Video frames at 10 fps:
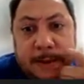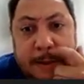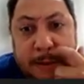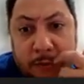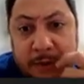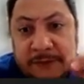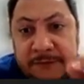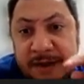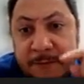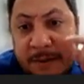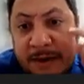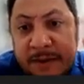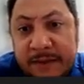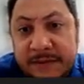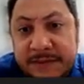you can find
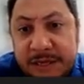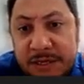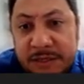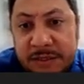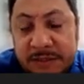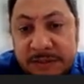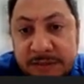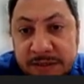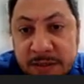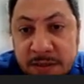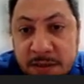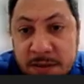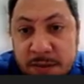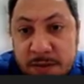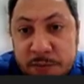parametrizations
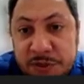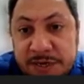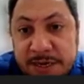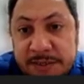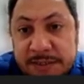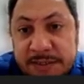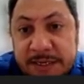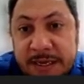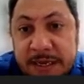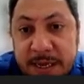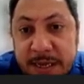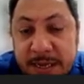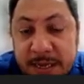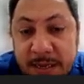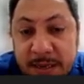which are
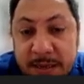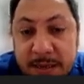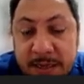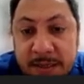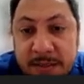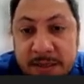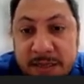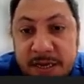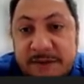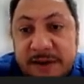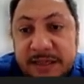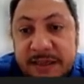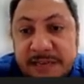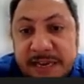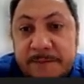CK and the
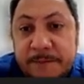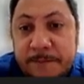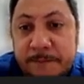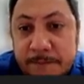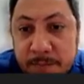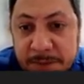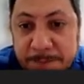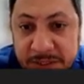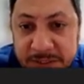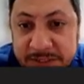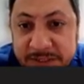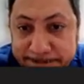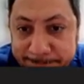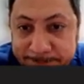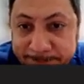derivatives are Lipschitz.
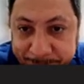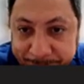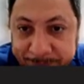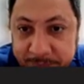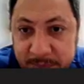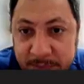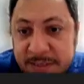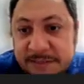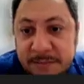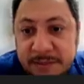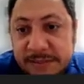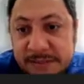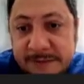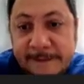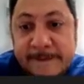This
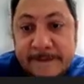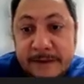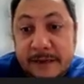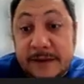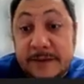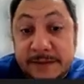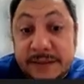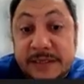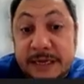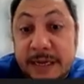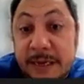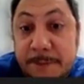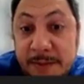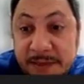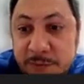means CK
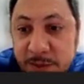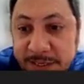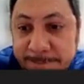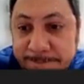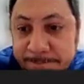plus 1,